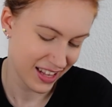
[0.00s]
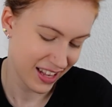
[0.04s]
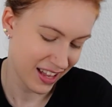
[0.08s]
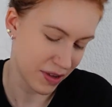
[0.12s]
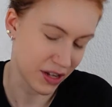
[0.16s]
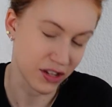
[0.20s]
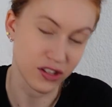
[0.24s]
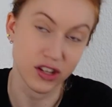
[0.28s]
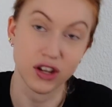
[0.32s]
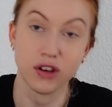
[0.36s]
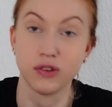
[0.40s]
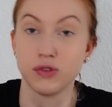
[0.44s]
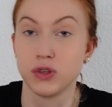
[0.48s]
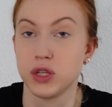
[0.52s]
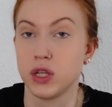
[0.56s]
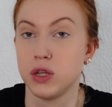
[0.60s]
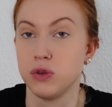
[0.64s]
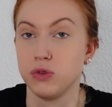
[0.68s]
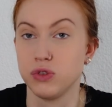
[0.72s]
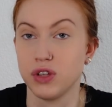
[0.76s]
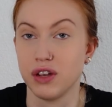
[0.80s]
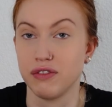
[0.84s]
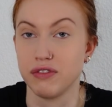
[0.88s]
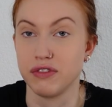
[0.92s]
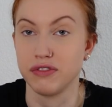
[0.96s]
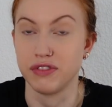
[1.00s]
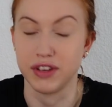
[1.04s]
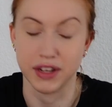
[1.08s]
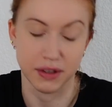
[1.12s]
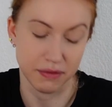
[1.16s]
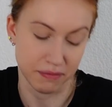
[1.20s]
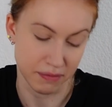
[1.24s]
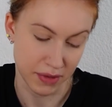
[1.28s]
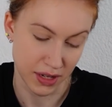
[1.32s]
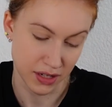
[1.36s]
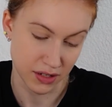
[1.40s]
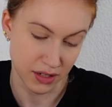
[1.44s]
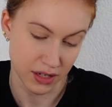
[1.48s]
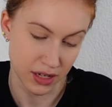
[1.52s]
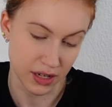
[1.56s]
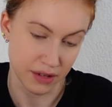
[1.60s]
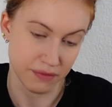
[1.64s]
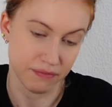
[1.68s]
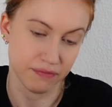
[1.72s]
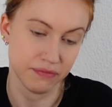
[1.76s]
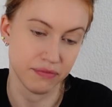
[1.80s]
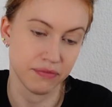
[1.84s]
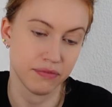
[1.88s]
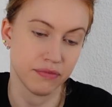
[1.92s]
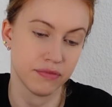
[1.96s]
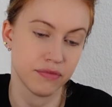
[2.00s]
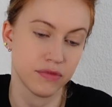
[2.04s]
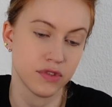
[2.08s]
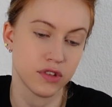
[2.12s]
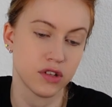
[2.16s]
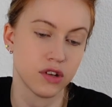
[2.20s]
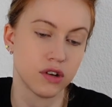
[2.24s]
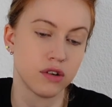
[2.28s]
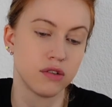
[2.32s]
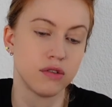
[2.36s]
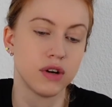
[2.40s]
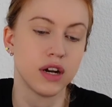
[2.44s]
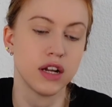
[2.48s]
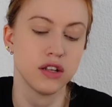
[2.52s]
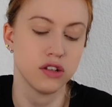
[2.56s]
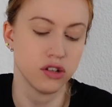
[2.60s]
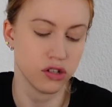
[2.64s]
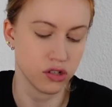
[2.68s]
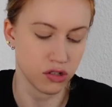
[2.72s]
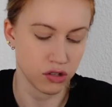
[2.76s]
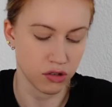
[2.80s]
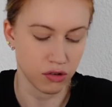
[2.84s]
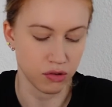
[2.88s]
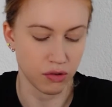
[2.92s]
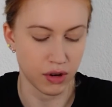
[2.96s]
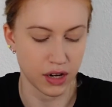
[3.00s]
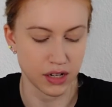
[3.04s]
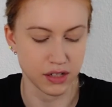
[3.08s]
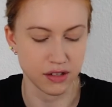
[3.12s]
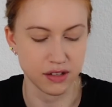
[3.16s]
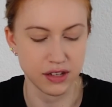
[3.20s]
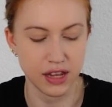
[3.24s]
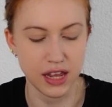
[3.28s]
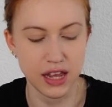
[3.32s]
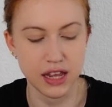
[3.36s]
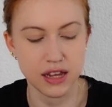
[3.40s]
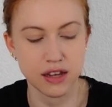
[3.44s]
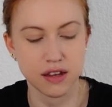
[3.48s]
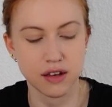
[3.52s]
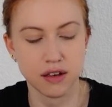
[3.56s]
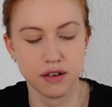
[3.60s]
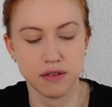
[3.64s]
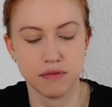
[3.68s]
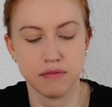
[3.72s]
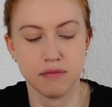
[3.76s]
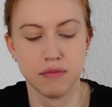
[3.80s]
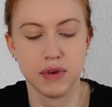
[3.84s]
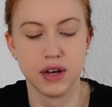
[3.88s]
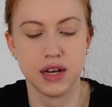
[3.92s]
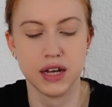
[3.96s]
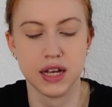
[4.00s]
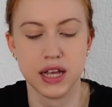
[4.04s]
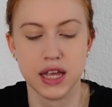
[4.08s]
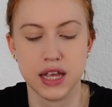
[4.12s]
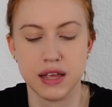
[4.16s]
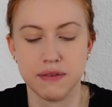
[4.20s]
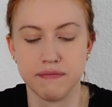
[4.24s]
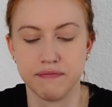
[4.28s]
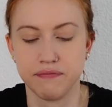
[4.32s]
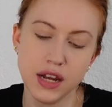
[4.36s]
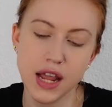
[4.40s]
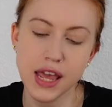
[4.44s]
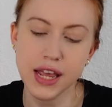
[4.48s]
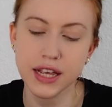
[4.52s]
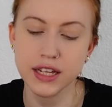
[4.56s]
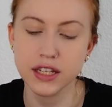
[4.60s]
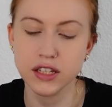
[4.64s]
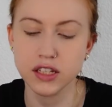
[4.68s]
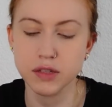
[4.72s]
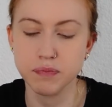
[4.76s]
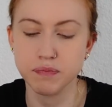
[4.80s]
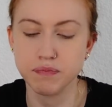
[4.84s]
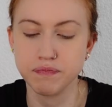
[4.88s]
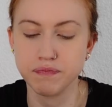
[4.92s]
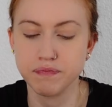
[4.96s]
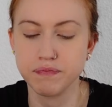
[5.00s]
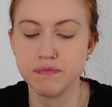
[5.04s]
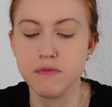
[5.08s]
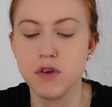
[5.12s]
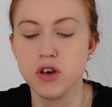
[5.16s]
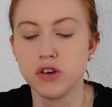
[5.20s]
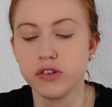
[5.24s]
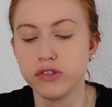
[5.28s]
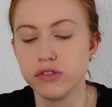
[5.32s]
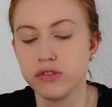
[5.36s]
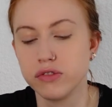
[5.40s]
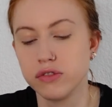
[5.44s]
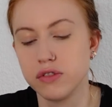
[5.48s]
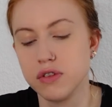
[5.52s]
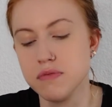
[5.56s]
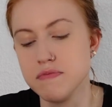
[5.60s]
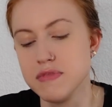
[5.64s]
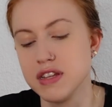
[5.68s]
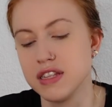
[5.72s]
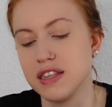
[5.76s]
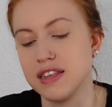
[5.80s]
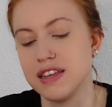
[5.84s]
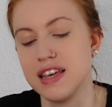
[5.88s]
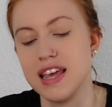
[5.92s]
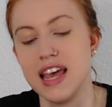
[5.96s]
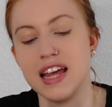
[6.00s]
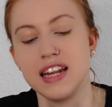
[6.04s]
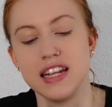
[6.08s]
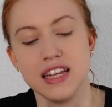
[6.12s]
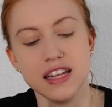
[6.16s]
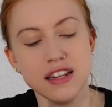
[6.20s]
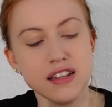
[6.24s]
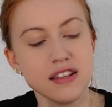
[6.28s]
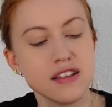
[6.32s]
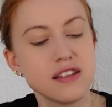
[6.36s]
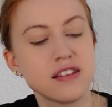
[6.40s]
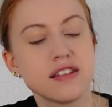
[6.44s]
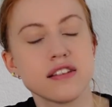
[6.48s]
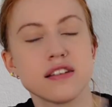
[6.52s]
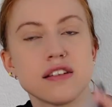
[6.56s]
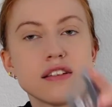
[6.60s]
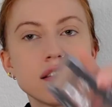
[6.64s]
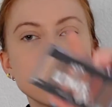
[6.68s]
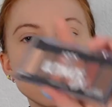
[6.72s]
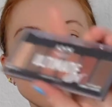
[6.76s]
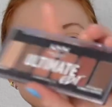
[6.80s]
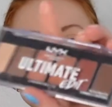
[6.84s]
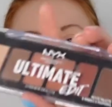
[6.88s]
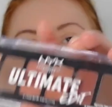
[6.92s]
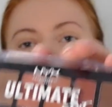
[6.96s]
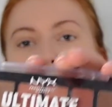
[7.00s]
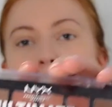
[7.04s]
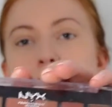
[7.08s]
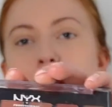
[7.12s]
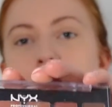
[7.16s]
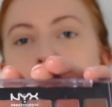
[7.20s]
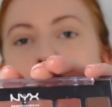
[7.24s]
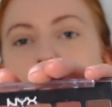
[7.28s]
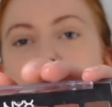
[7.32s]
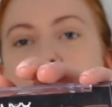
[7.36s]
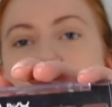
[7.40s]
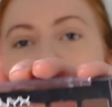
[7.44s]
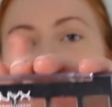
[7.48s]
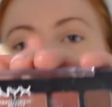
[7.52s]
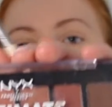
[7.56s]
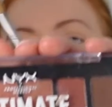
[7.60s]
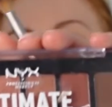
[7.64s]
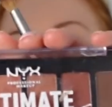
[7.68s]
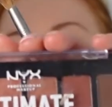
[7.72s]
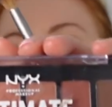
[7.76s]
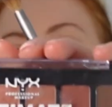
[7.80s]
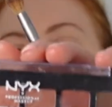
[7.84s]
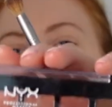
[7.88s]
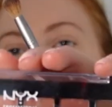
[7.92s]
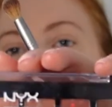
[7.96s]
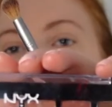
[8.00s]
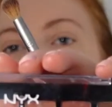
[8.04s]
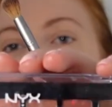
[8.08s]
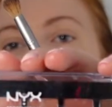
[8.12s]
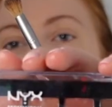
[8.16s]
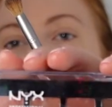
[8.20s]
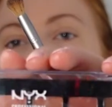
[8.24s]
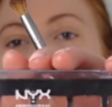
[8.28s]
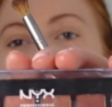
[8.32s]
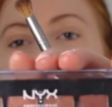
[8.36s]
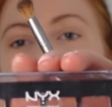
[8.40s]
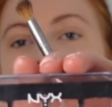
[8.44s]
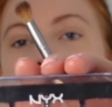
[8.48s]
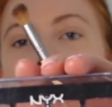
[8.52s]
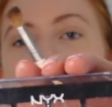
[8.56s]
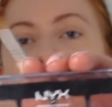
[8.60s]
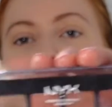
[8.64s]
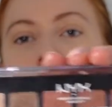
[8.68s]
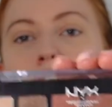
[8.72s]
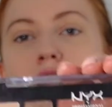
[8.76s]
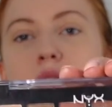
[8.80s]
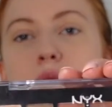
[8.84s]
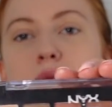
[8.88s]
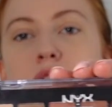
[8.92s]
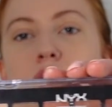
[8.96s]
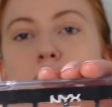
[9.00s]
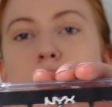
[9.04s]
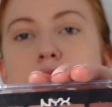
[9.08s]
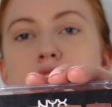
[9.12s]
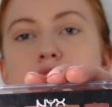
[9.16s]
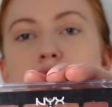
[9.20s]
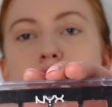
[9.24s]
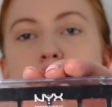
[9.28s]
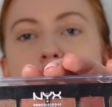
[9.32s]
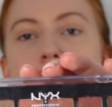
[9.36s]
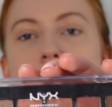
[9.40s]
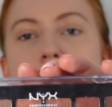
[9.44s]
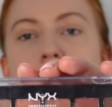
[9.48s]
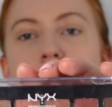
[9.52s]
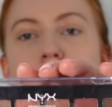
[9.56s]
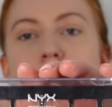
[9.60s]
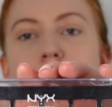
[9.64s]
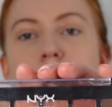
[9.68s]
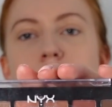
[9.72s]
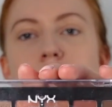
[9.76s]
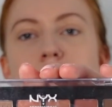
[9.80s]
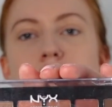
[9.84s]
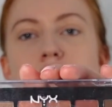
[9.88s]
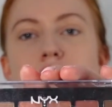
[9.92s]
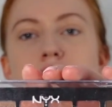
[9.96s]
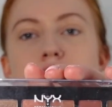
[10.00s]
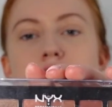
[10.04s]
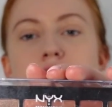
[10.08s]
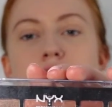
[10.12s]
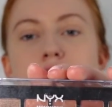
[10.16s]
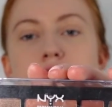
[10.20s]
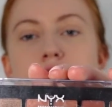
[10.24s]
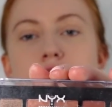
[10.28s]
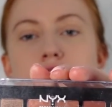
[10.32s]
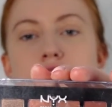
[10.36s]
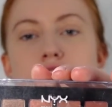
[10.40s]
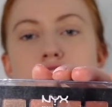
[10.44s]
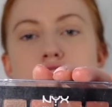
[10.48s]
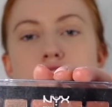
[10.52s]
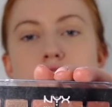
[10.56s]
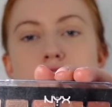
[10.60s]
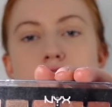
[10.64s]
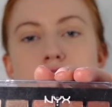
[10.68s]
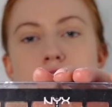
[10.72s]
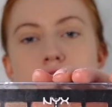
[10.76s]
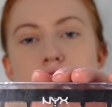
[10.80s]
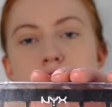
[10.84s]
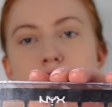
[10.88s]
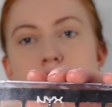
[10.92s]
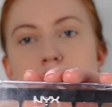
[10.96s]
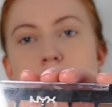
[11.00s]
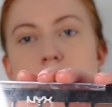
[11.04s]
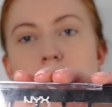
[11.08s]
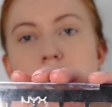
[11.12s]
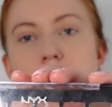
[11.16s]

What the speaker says: Because I always lose everything, basically. So what I just do, I take my NYX Ultimate Edit palette, that's this one, and I'm going to be using the lighter shade,